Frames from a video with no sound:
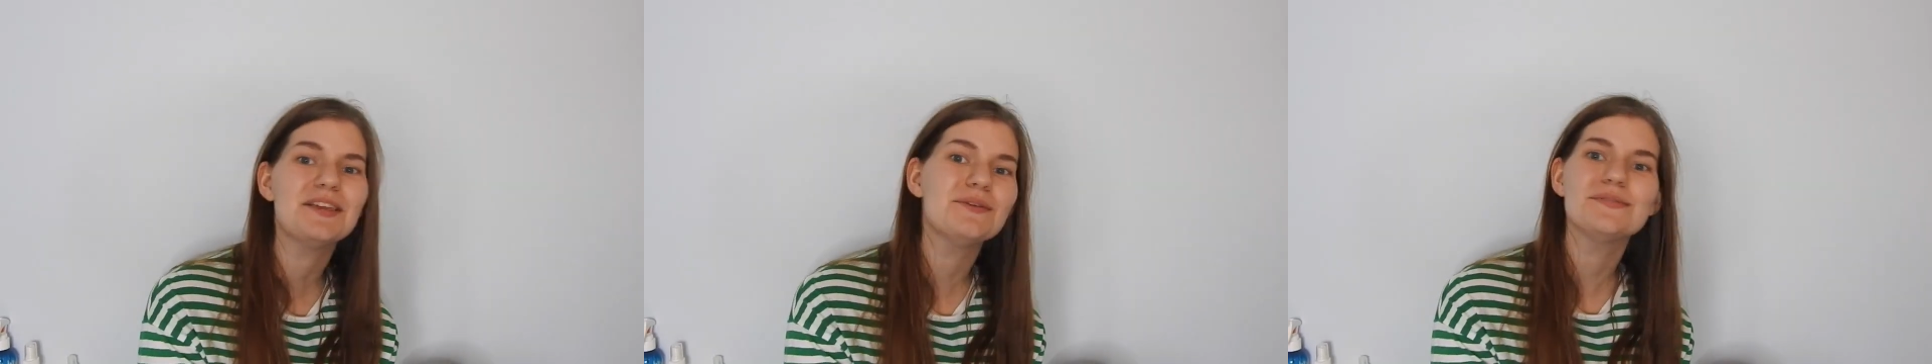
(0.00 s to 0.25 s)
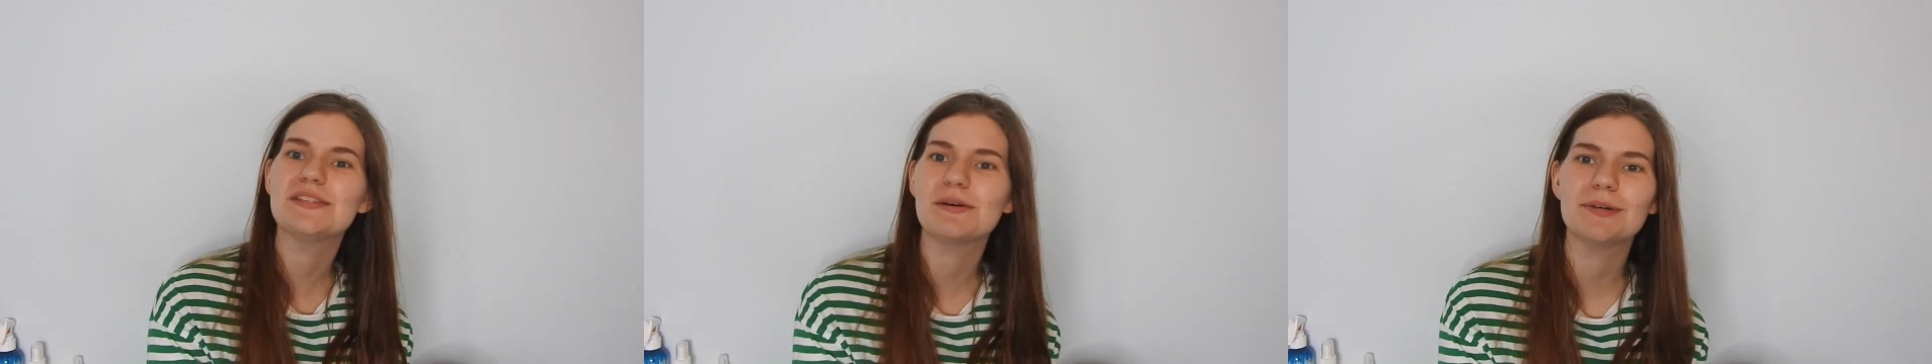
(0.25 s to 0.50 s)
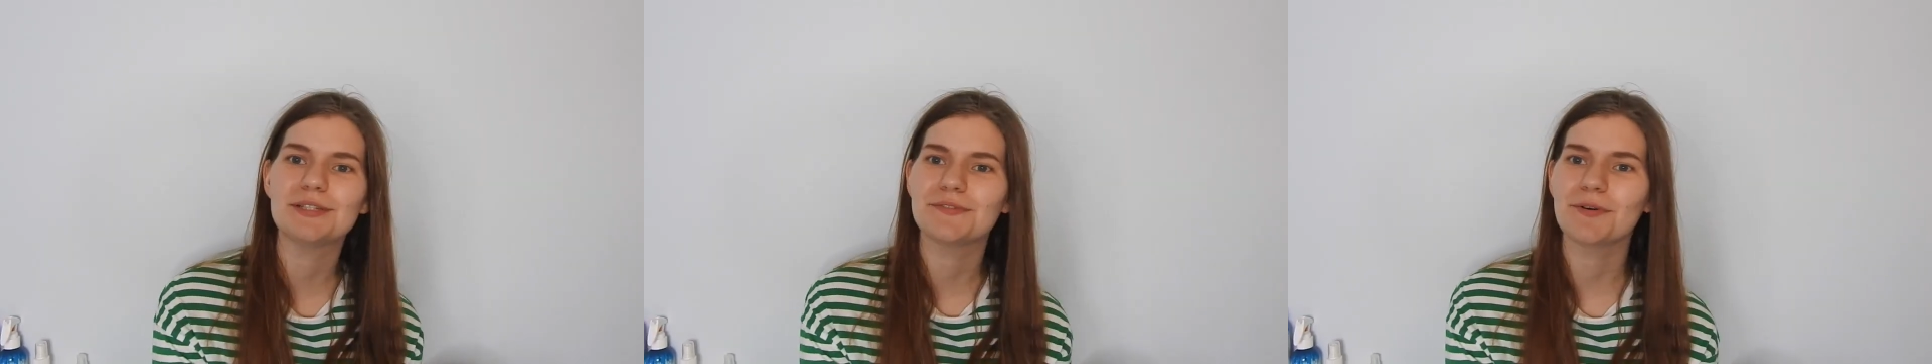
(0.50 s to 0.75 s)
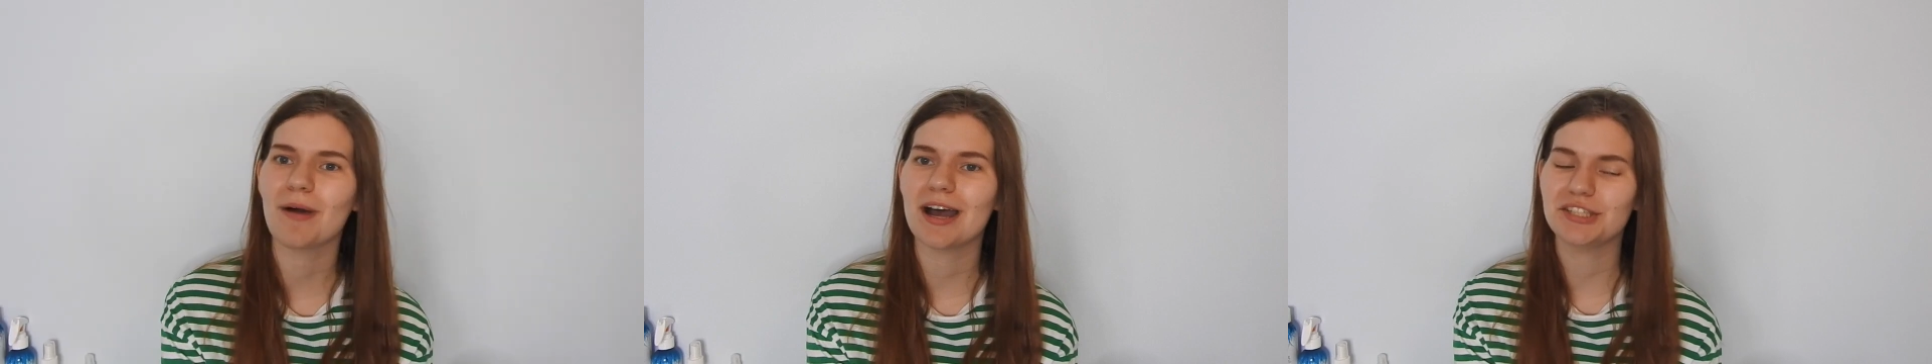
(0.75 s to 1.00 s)
Thank you so much
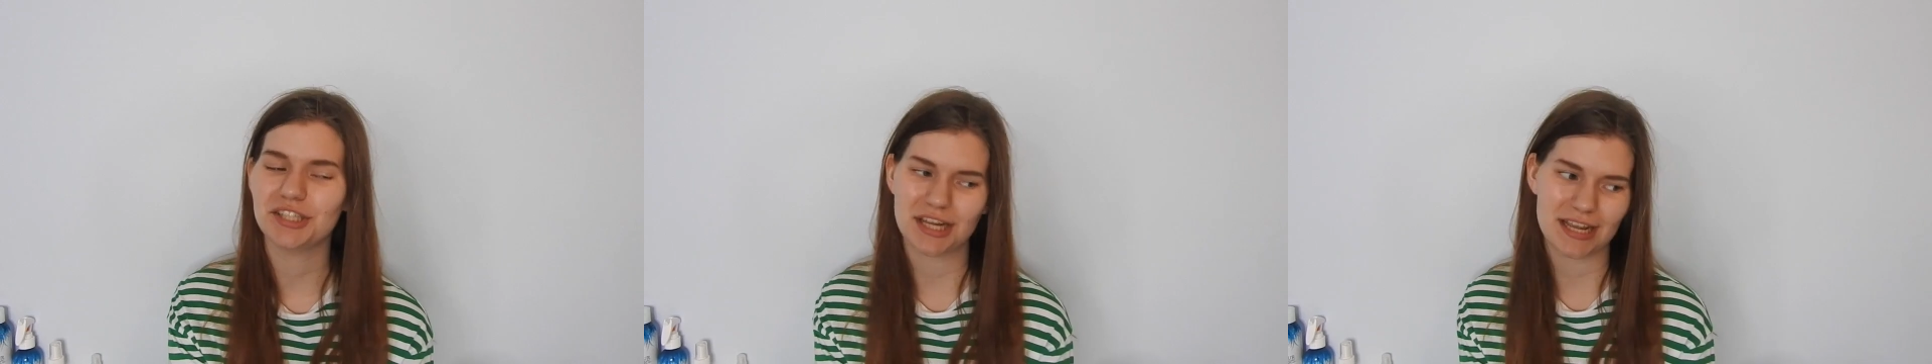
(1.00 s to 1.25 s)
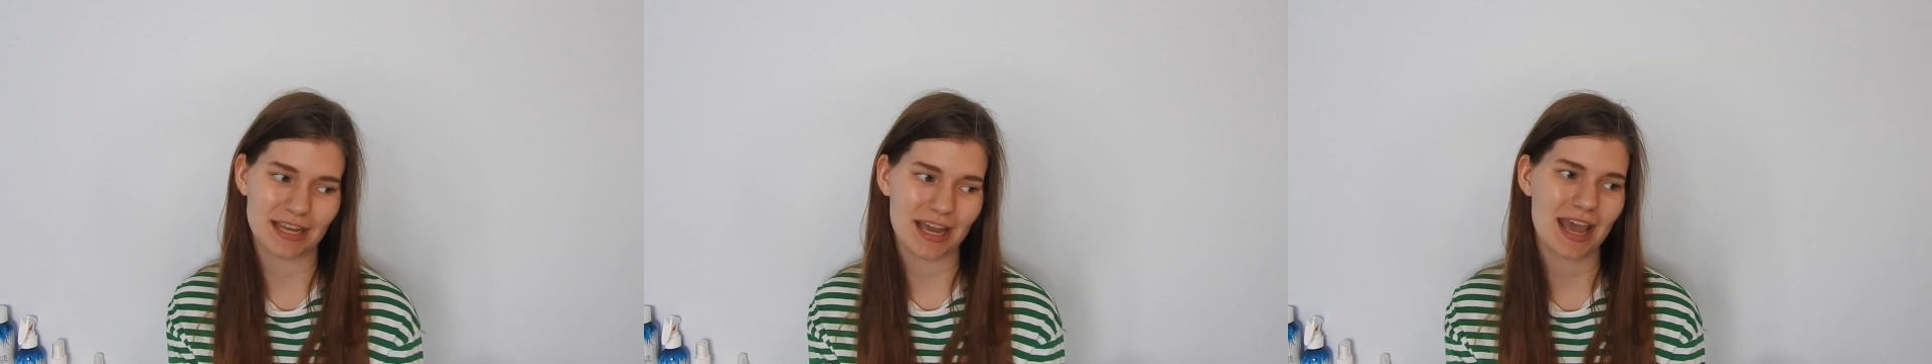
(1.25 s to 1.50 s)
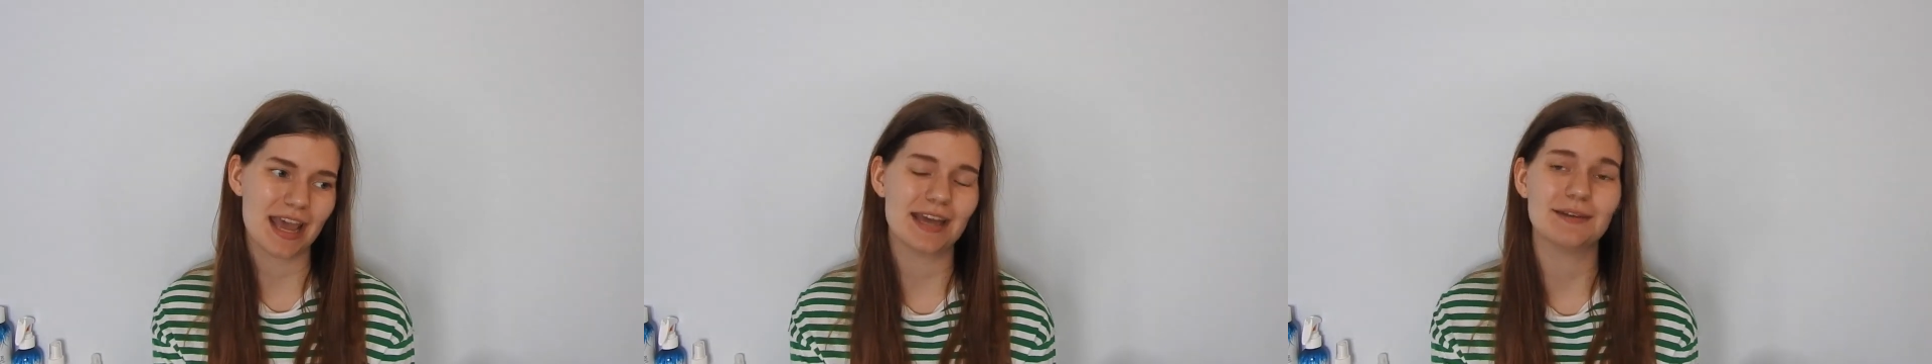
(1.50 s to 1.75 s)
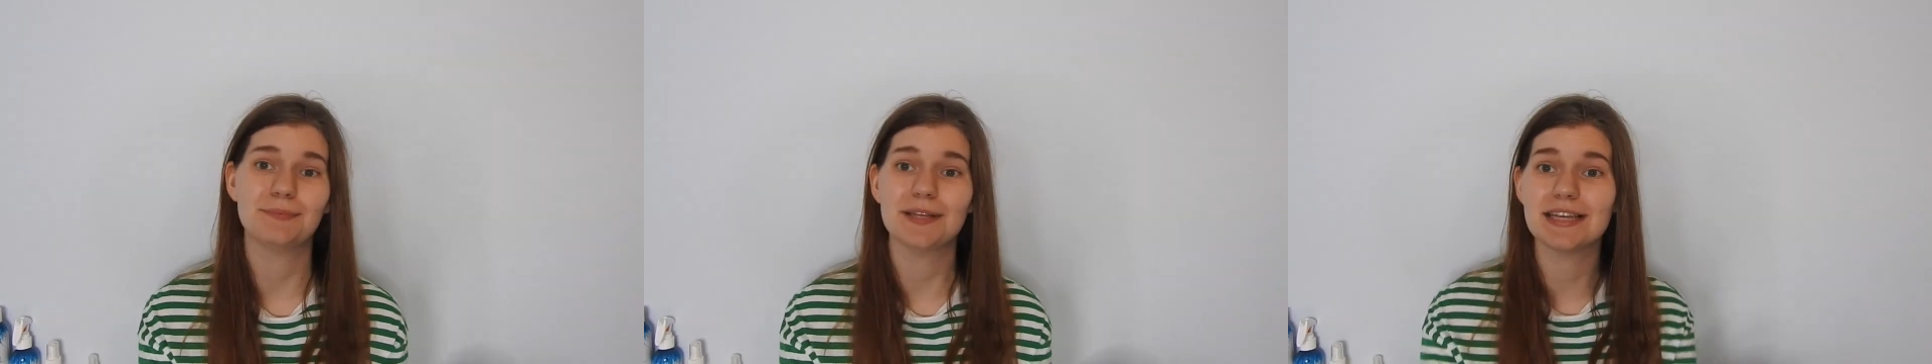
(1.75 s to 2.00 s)
for watching,
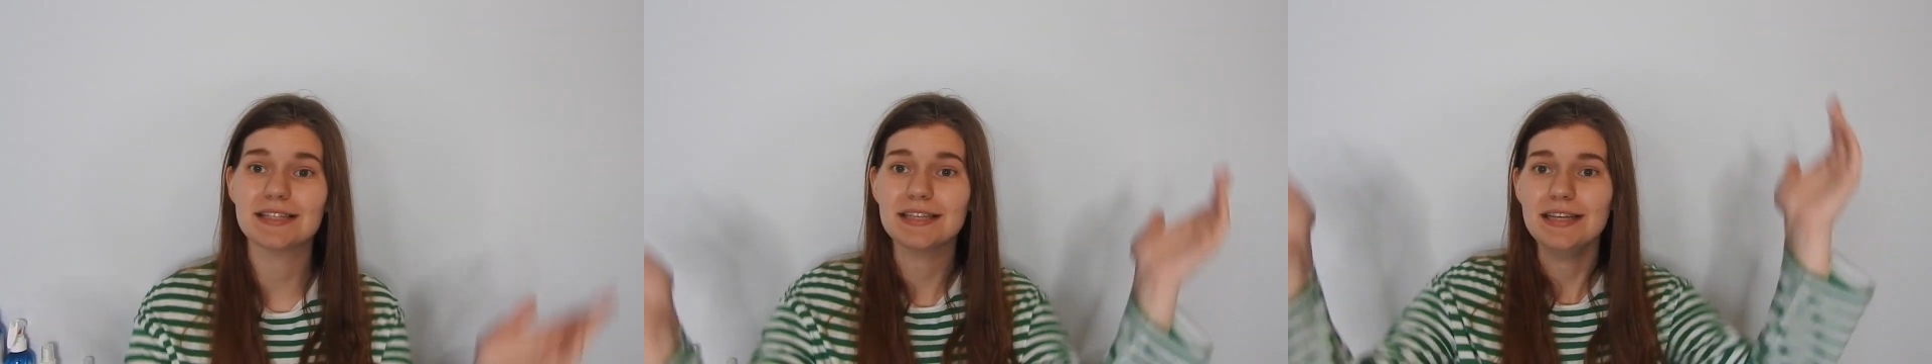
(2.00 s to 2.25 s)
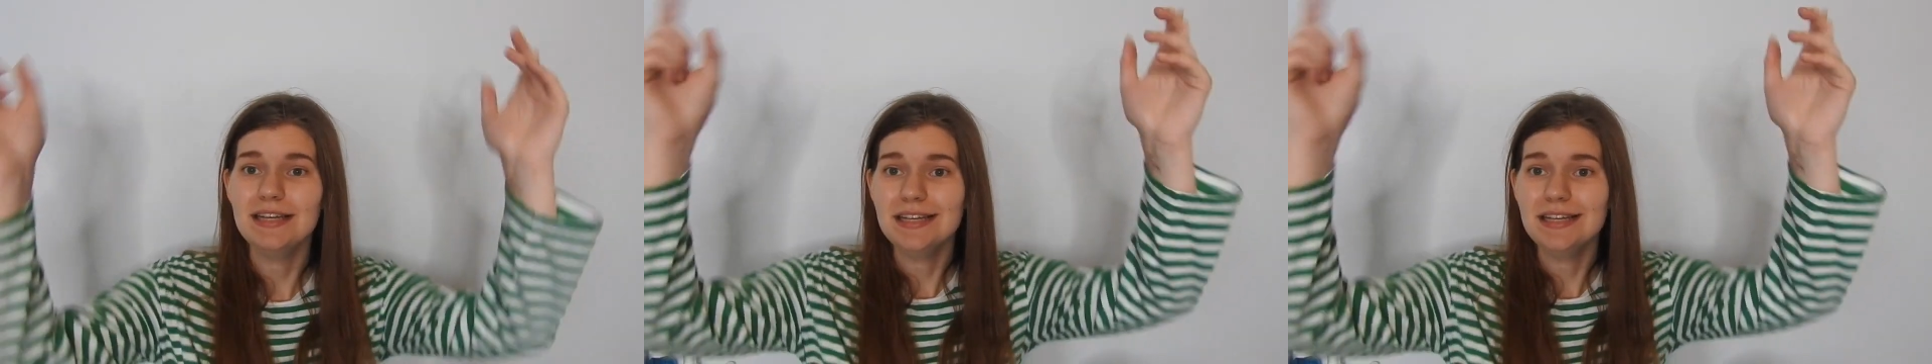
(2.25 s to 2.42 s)
and please